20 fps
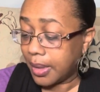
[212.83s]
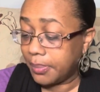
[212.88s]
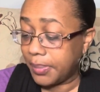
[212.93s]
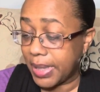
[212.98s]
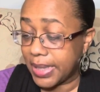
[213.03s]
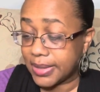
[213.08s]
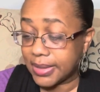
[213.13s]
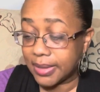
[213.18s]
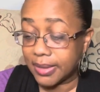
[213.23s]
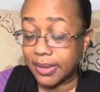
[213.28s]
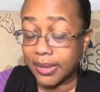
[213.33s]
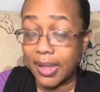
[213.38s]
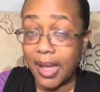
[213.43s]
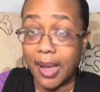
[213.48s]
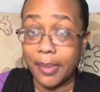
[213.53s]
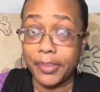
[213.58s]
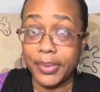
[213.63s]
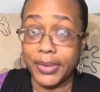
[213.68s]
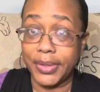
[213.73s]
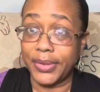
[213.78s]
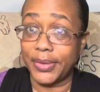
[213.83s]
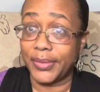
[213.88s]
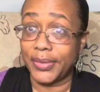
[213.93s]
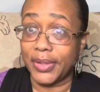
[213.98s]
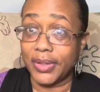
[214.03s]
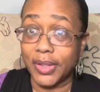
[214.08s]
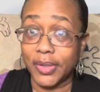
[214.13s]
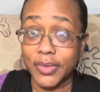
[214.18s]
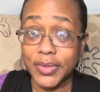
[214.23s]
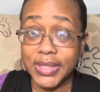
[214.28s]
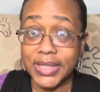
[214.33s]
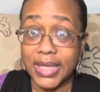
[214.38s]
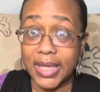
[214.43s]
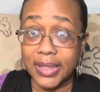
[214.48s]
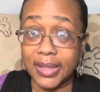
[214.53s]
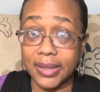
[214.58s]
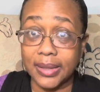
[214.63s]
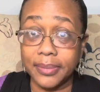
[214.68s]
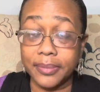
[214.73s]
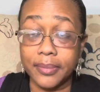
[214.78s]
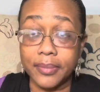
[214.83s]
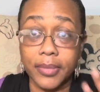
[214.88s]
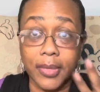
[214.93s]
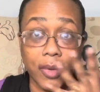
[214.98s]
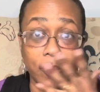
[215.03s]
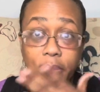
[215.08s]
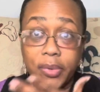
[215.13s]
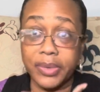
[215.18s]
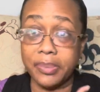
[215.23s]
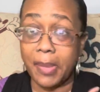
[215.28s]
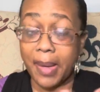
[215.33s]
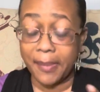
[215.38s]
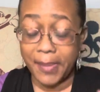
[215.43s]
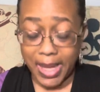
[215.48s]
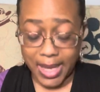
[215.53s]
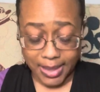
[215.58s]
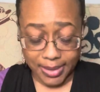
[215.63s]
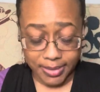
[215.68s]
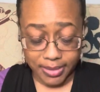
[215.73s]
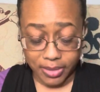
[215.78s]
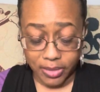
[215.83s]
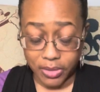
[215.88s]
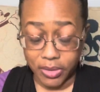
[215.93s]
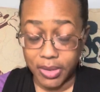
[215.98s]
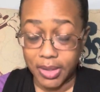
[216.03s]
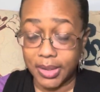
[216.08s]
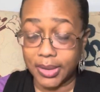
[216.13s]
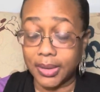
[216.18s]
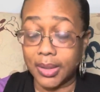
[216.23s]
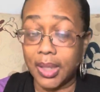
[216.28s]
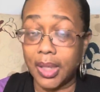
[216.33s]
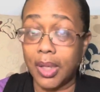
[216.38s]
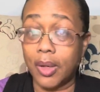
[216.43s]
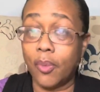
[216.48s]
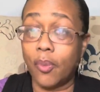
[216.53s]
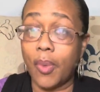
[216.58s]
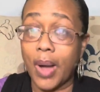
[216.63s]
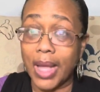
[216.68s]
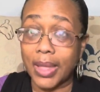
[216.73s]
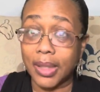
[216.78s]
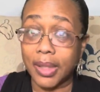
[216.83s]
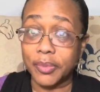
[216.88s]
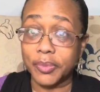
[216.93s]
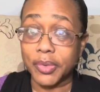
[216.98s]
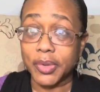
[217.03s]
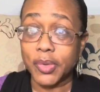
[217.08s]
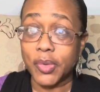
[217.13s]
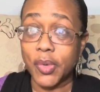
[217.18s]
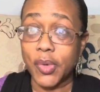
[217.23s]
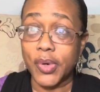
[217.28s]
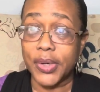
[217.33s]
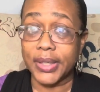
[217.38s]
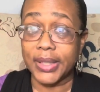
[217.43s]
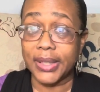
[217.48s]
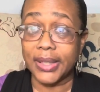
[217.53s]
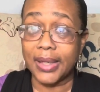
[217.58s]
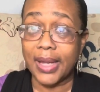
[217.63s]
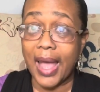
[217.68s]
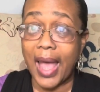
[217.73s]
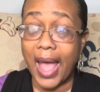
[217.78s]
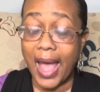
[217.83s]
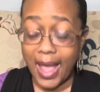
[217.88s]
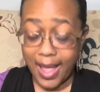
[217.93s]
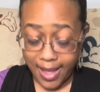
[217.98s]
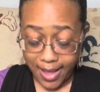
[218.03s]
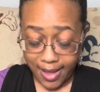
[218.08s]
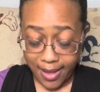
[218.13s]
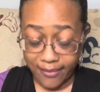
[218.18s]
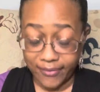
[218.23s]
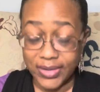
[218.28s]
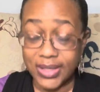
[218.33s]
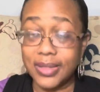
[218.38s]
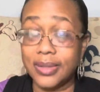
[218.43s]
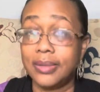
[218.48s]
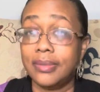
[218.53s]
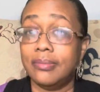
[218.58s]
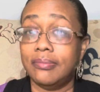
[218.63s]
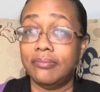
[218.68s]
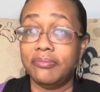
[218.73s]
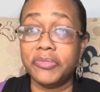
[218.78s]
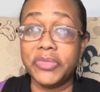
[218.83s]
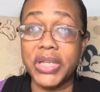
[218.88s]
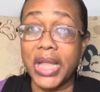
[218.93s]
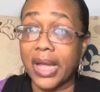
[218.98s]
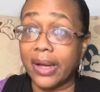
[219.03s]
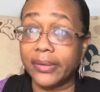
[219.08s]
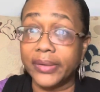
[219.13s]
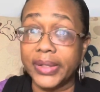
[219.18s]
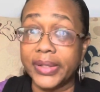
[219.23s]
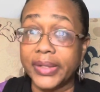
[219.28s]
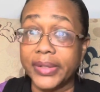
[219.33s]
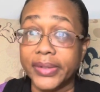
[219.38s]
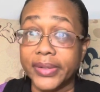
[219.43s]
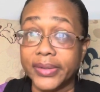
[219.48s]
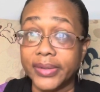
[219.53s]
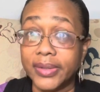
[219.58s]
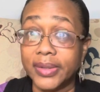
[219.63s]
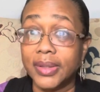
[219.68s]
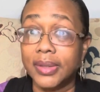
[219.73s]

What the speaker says: Basically, I put it on a low setting with my mask on. While I'm recording, I have it down here